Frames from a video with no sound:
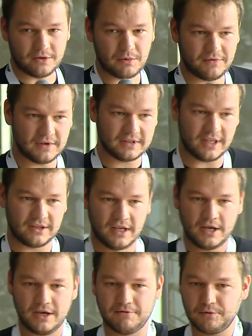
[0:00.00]
and we think that
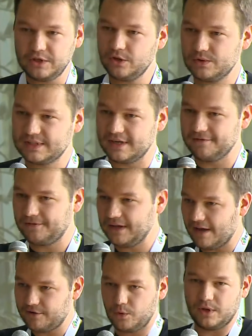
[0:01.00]
if we know something,
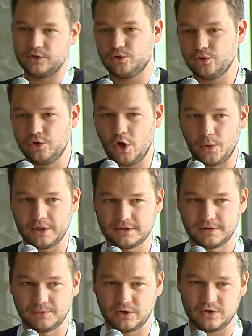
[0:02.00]
everyone should know
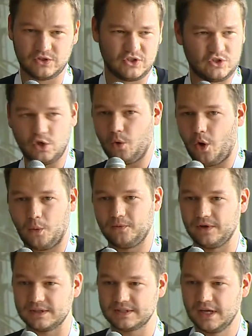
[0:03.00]
it because it's so
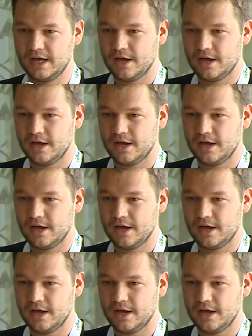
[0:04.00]
obvious.